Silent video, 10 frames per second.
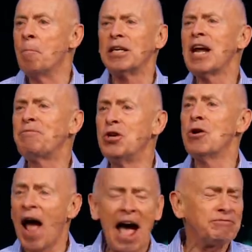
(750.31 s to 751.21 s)
But if
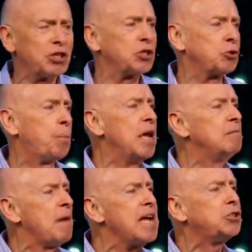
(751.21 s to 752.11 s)
you have to
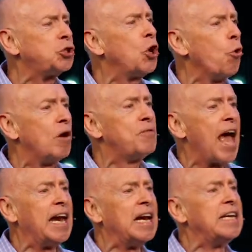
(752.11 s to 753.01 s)
speak, make sure
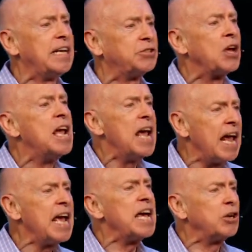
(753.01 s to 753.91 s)
that it is
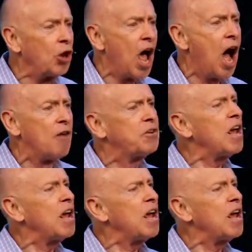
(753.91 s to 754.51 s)
in love.